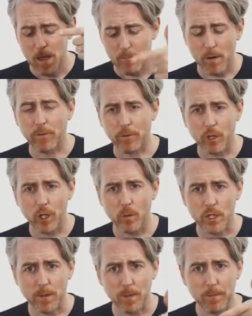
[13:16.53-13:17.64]
buffalo,
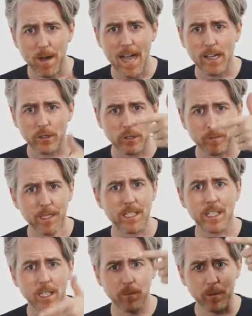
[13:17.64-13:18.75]
which can be mild or
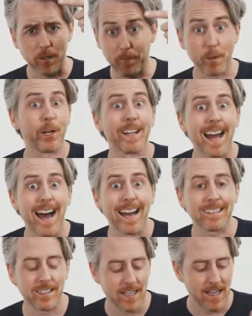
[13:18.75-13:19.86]
medium or burning
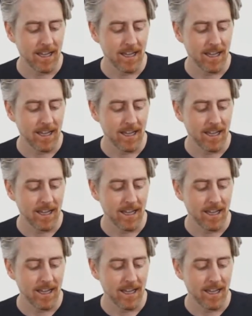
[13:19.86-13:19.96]
hot,